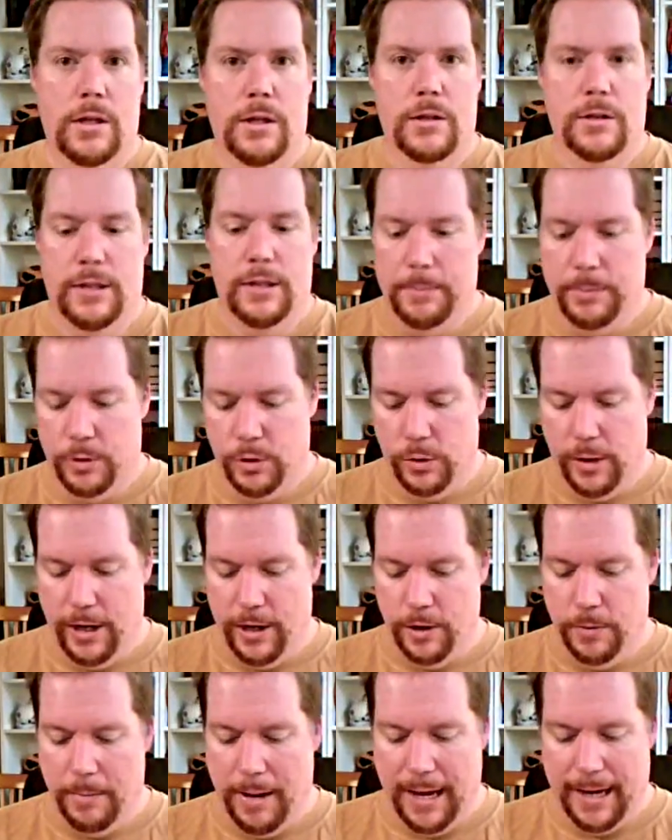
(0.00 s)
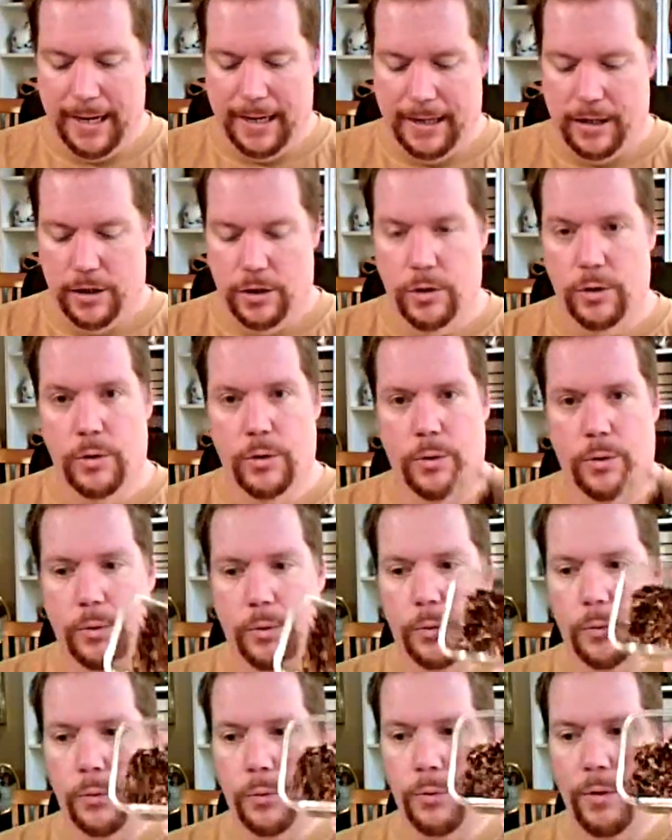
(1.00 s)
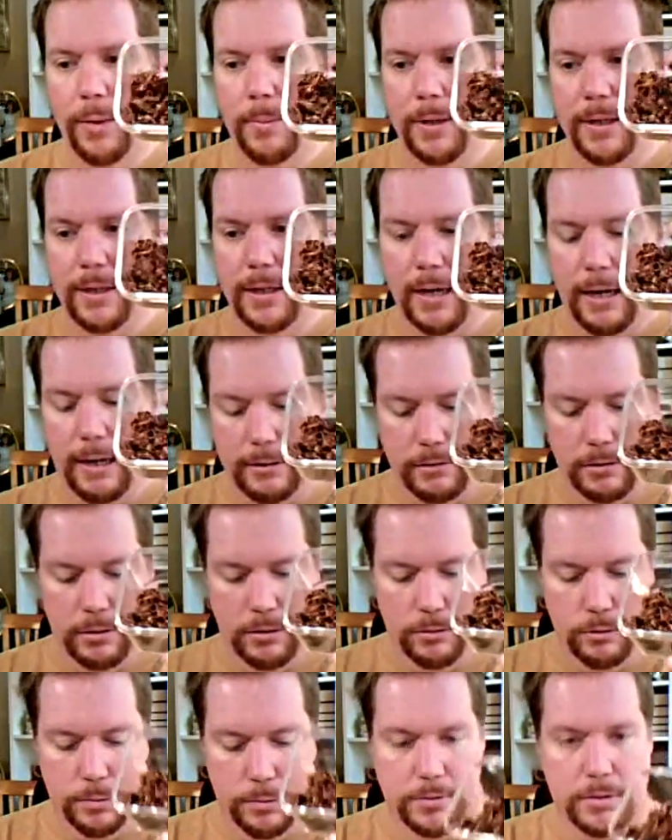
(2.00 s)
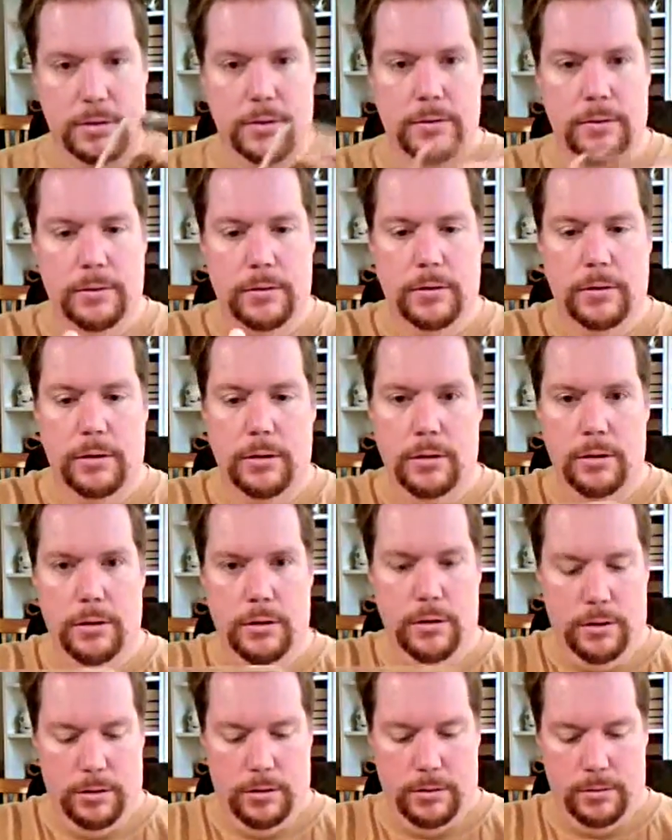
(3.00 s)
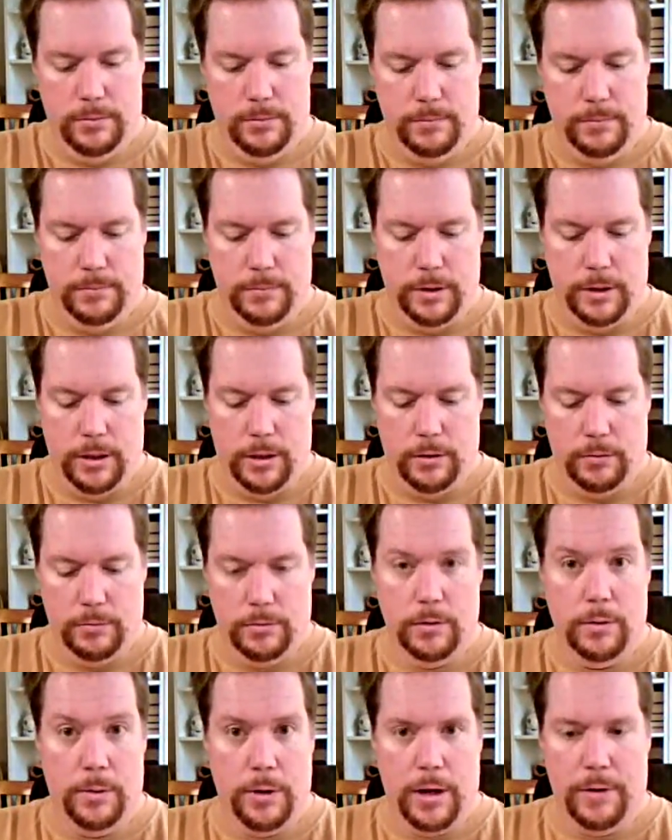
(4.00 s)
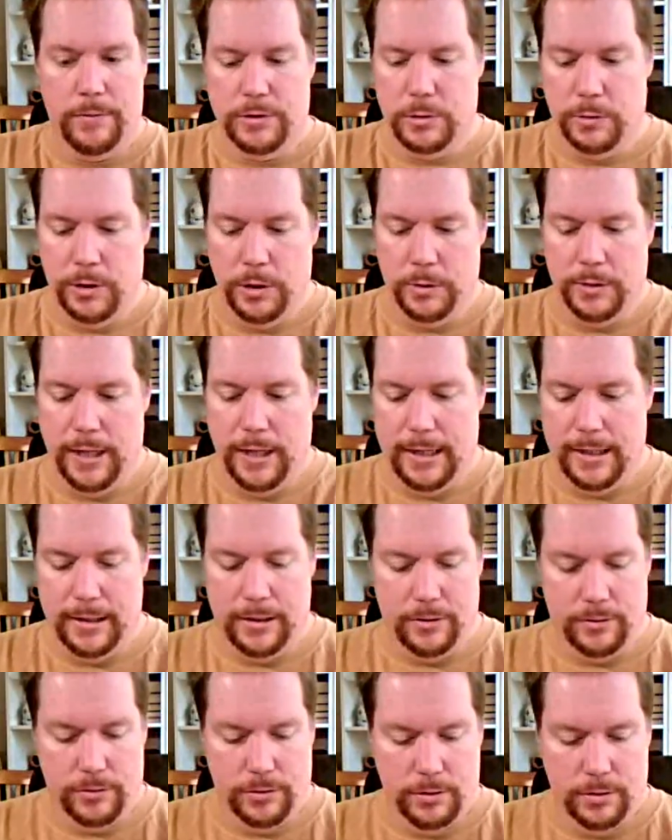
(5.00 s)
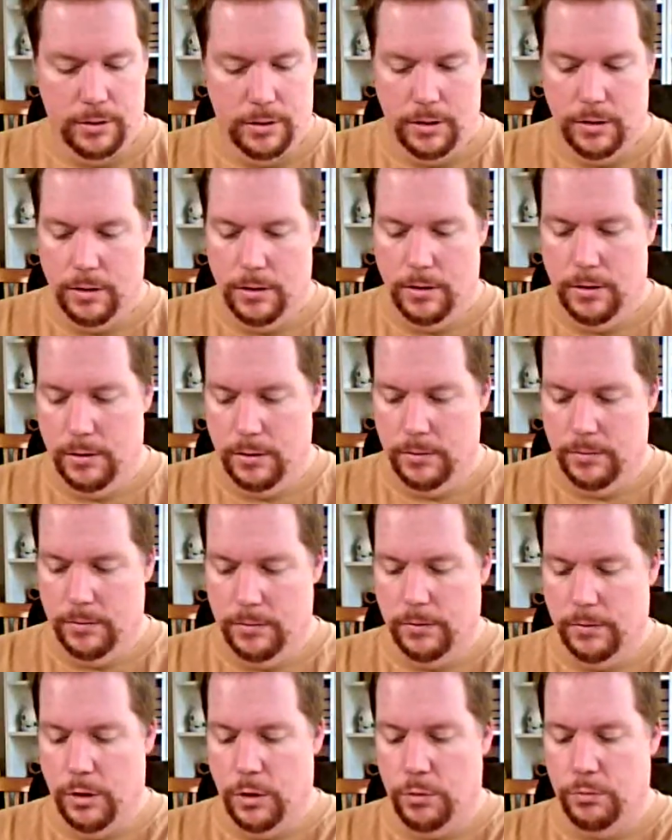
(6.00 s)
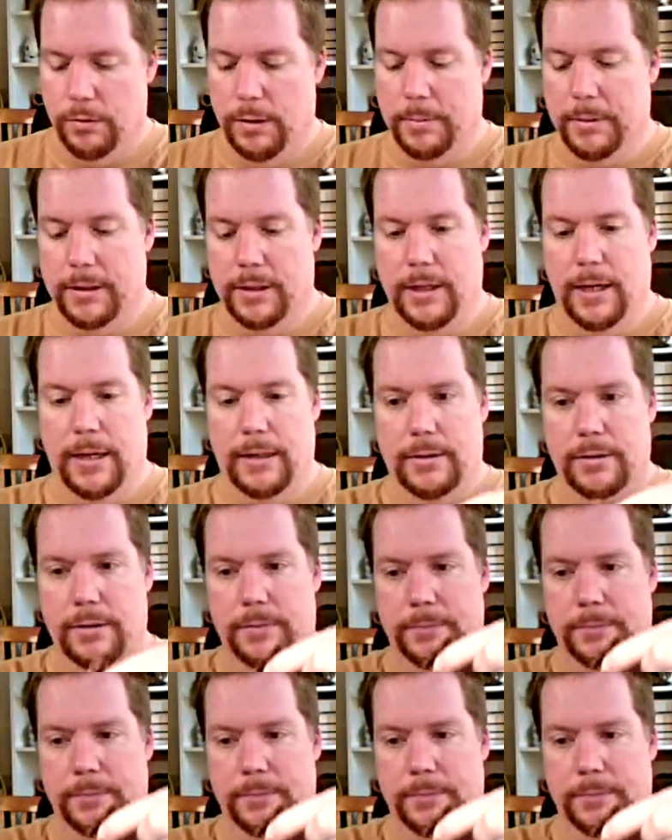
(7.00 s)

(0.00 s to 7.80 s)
Typical aromatic ribbon cut. Whoops. Well, obviously you know what that is. Ribbon cut.